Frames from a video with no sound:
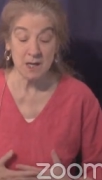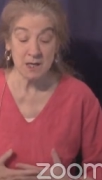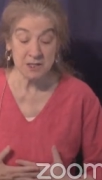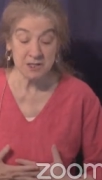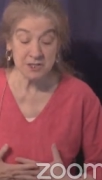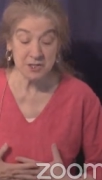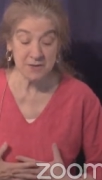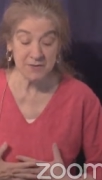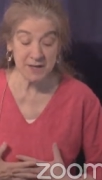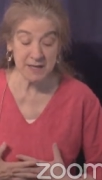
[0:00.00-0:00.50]

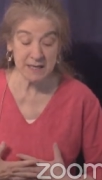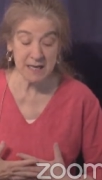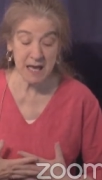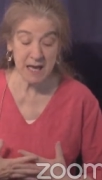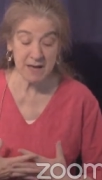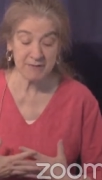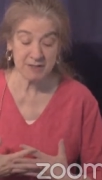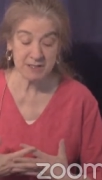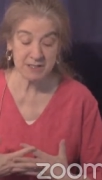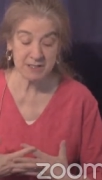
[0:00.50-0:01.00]
So then,
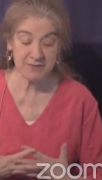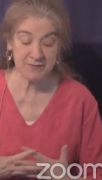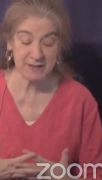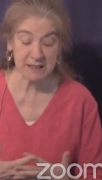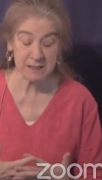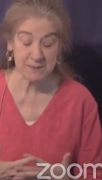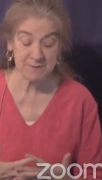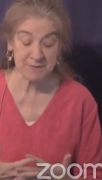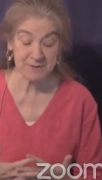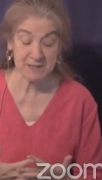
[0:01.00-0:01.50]
having
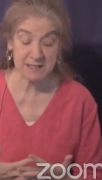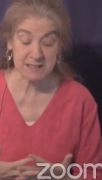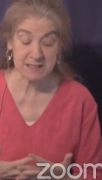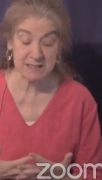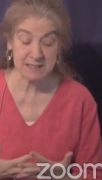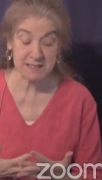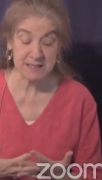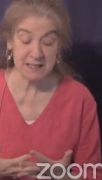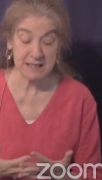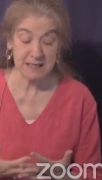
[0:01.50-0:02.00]
developed
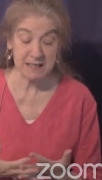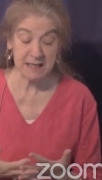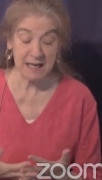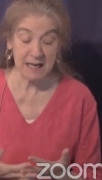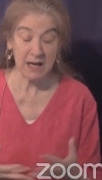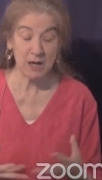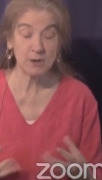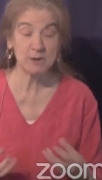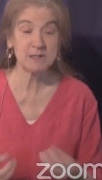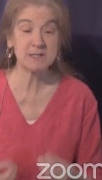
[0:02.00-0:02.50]
this,
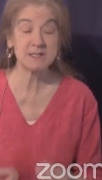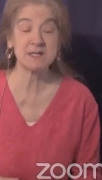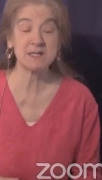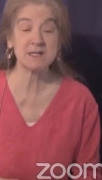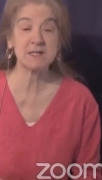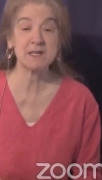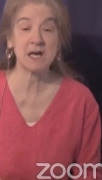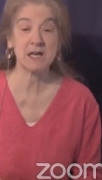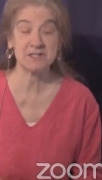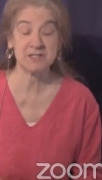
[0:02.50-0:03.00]
how does it
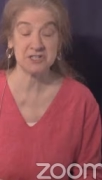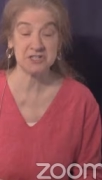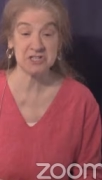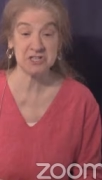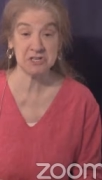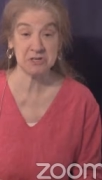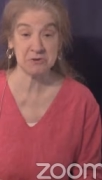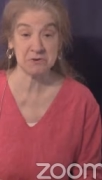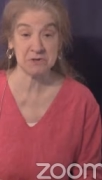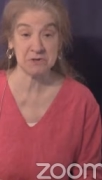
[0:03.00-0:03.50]
not
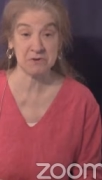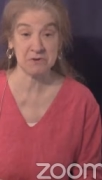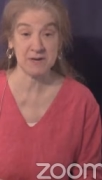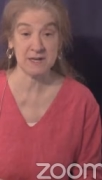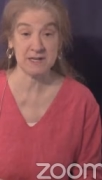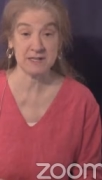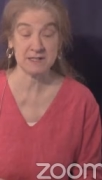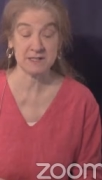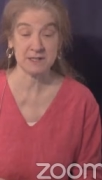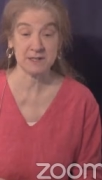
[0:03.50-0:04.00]

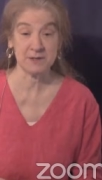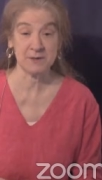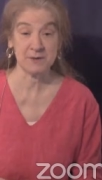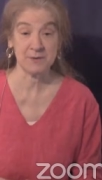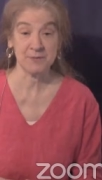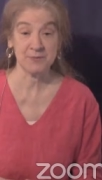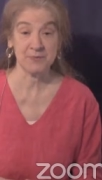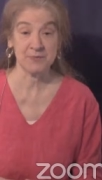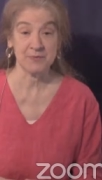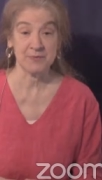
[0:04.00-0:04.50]
deteriorate?
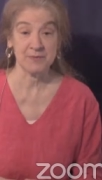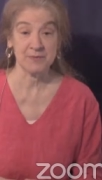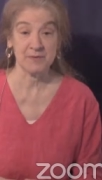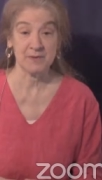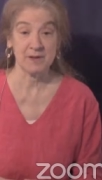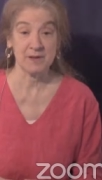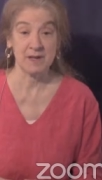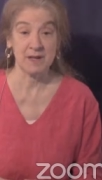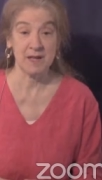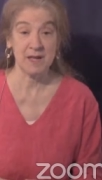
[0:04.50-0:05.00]

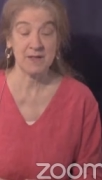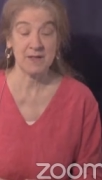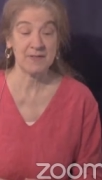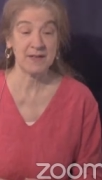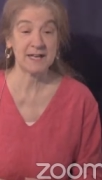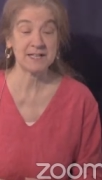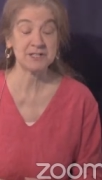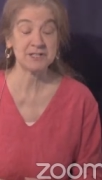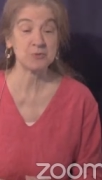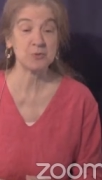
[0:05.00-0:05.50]
And
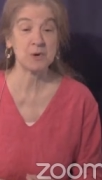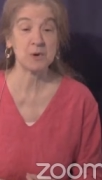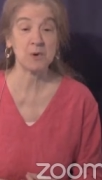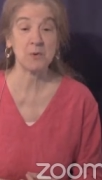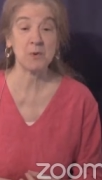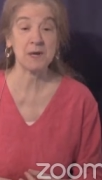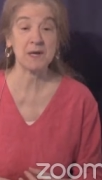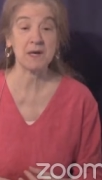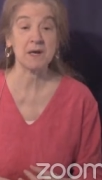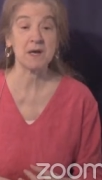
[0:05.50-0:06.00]
that's where
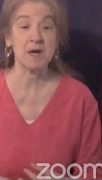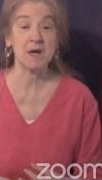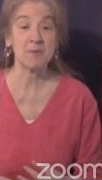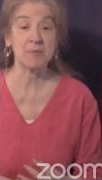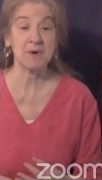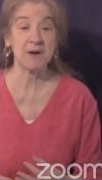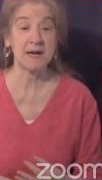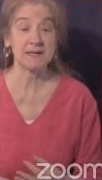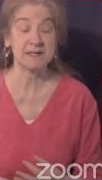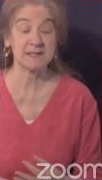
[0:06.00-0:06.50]
we
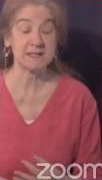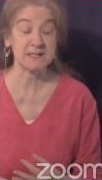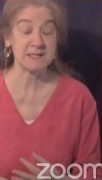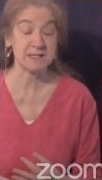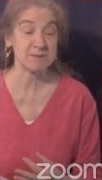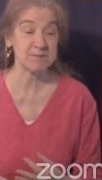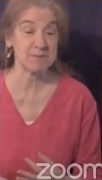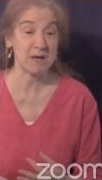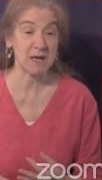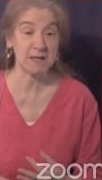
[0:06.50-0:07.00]

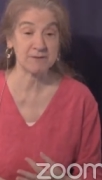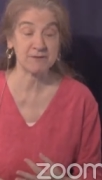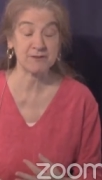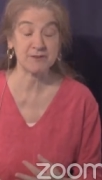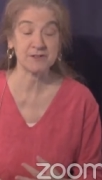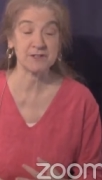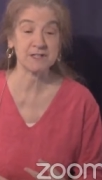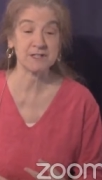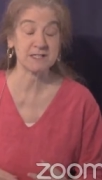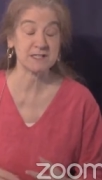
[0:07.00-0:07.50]
practice
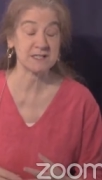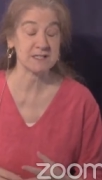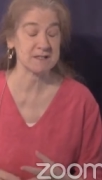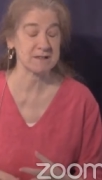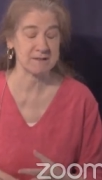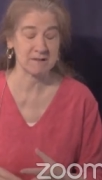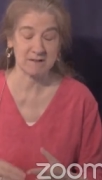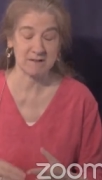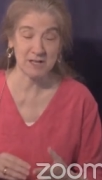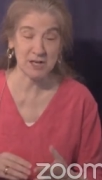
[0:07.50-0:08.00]
mindfulness,
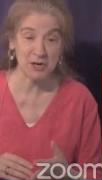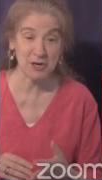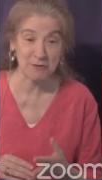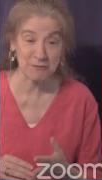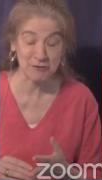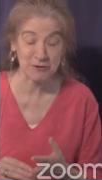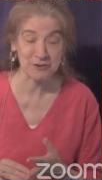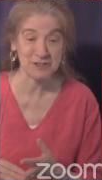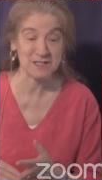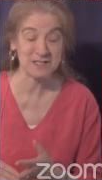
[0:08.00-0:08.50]

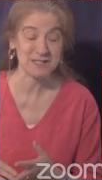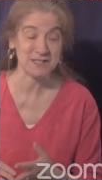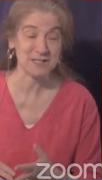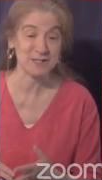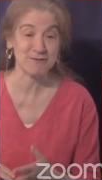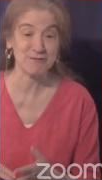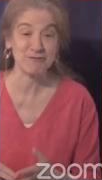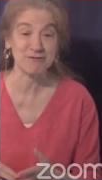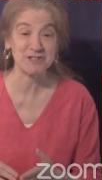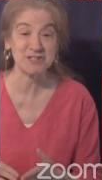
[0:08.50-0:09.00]
carefulness,
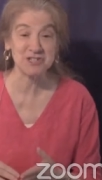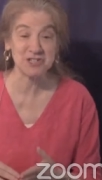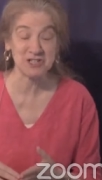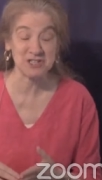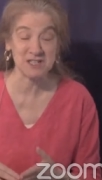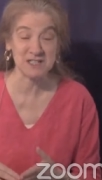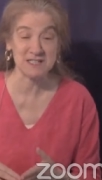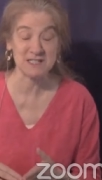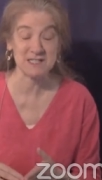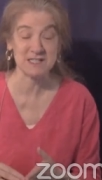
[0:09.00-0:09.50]

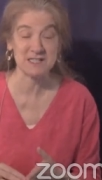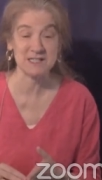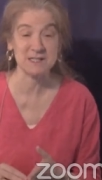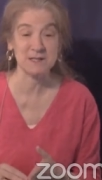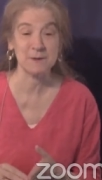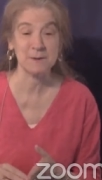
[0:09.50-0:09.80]
vigilance,